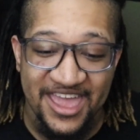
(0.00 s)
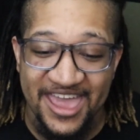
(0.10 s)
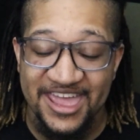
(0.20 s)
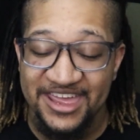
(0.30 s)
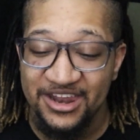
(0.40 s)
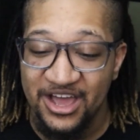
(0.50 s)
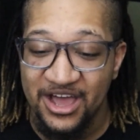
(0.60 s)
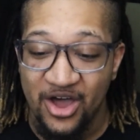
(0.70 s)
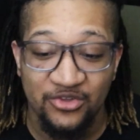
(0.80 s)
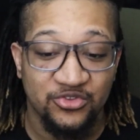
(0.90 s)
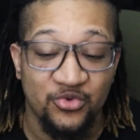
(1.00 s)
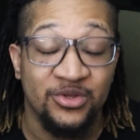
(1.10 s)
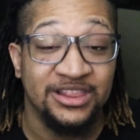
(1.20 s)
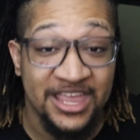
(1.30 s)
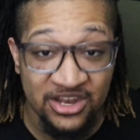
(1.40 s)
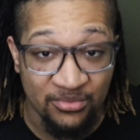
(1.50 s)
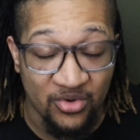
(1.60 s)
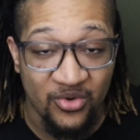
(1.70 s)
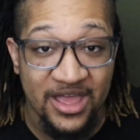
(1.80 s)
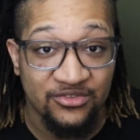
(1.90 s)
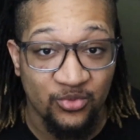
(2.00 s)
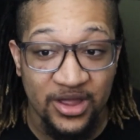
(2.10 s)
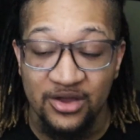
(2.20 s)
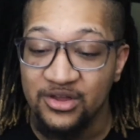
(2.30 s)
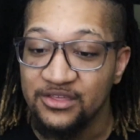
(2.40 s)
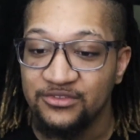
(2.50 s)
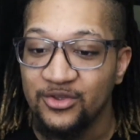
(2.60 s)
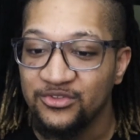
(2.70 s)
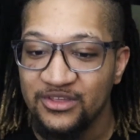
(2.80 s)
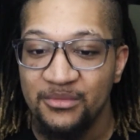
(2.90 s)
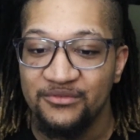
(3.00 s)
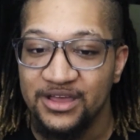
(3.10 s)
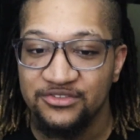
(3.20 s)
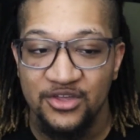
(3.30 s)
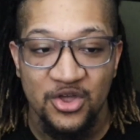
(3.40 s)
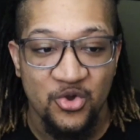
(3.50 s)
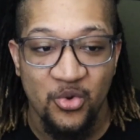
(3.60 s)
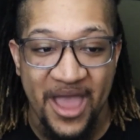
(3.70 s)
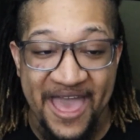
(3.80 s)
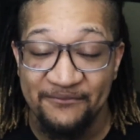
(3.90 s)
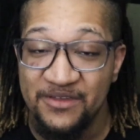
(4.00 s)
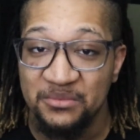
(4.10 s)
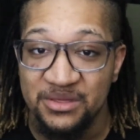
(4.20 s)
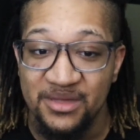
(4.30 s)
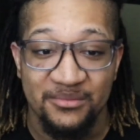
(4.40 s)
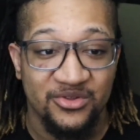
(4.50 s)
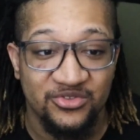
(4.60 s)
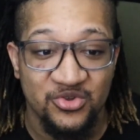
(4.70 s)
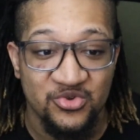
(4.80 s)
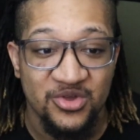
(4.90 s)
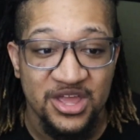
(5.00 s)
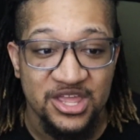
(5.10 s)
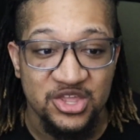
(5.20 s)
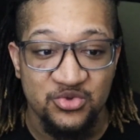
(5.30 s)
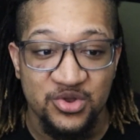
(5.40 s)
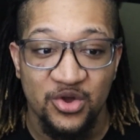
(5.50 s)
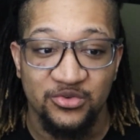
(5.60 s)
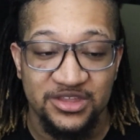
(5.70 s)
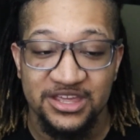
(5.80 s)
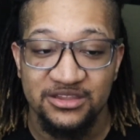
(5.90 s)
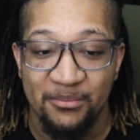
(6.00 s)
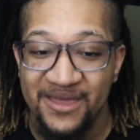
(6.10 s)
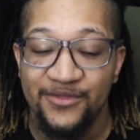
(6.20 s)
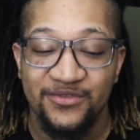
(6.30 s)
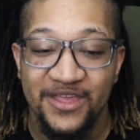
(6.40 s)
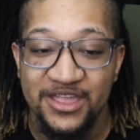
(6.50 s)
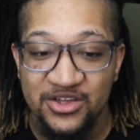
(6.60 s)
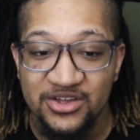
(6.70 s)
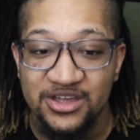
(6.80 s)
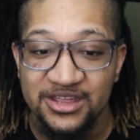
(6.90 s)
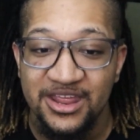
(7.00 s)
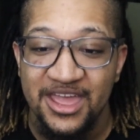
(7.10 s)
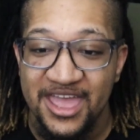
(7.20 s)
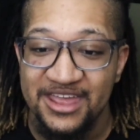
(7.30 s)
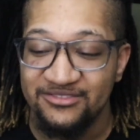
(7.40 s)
and also relatable as well, because there are some of us who have family members who, you know, did the best they could and